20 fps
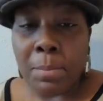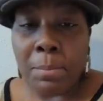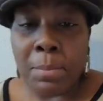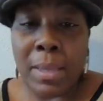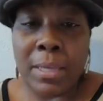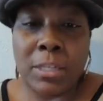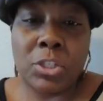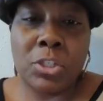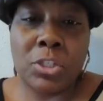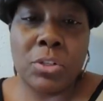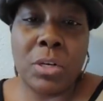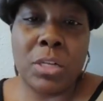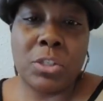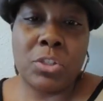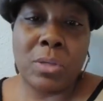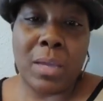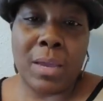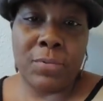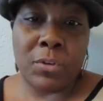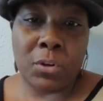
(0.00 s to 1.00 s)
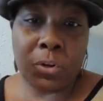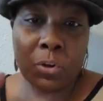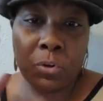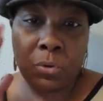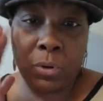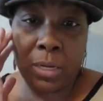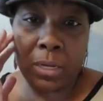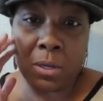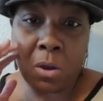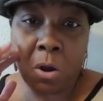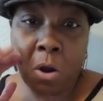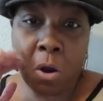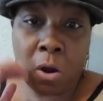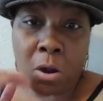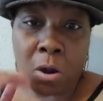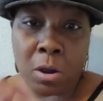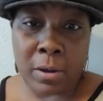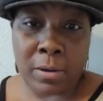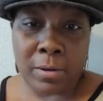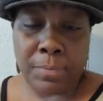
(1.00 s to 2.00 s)
make sure that you have your credit
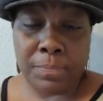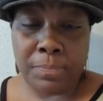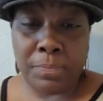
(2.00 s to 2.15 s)
card